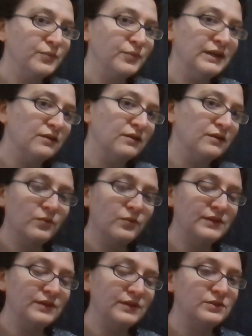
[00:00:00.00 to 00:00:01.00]
we are
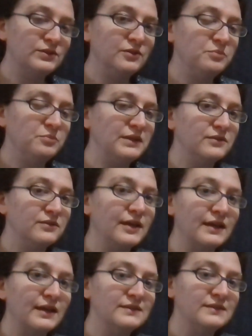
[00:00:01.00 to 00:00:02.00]
going to be looking
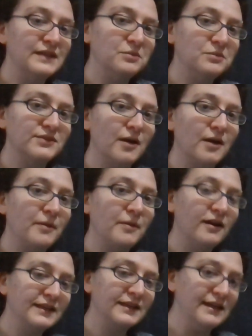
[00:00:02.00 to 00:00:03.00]
at tabletop
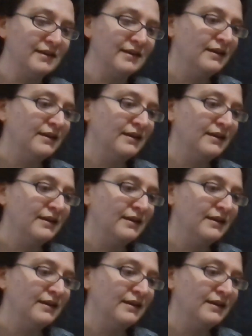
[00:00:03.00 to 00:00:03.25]
hockey.